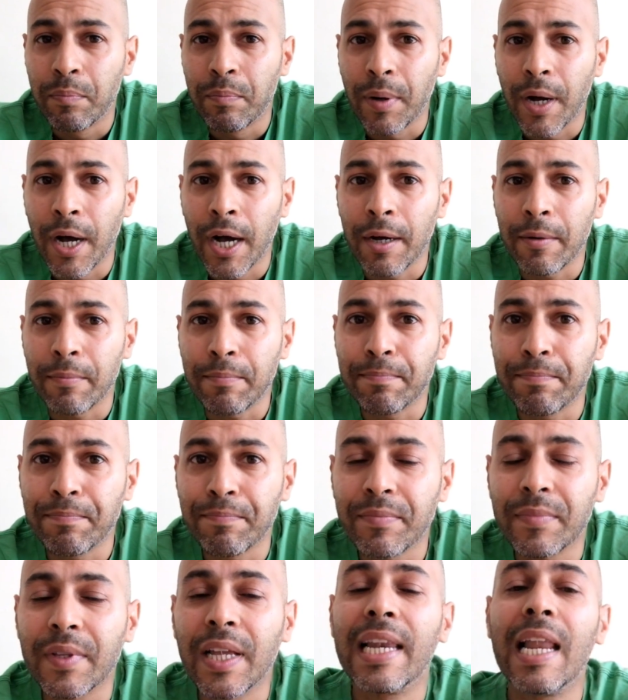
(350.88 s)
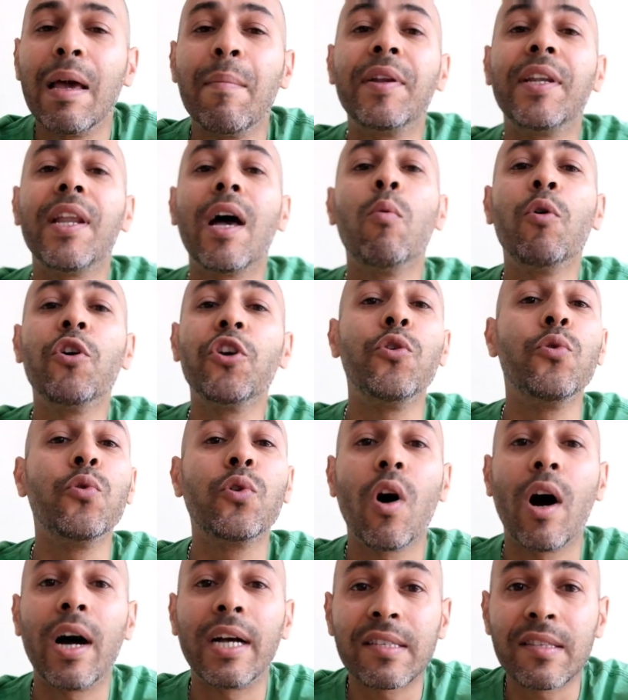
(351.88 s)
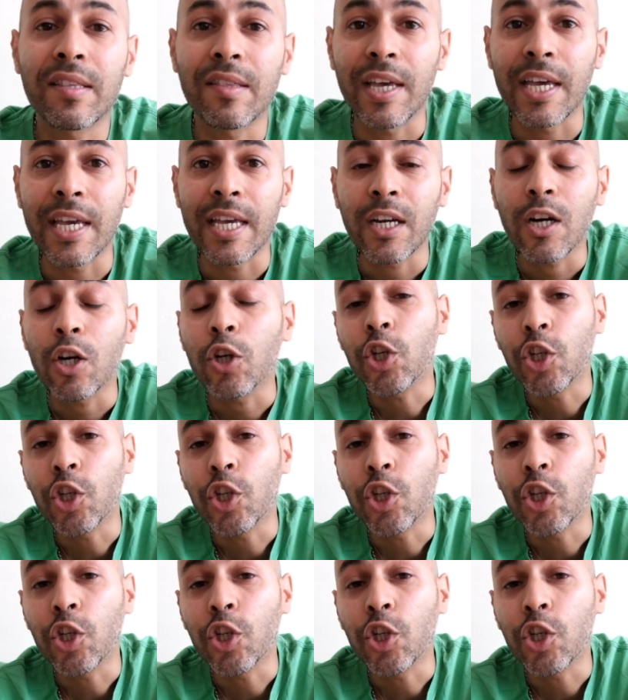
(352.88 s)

But let me know what you guys think.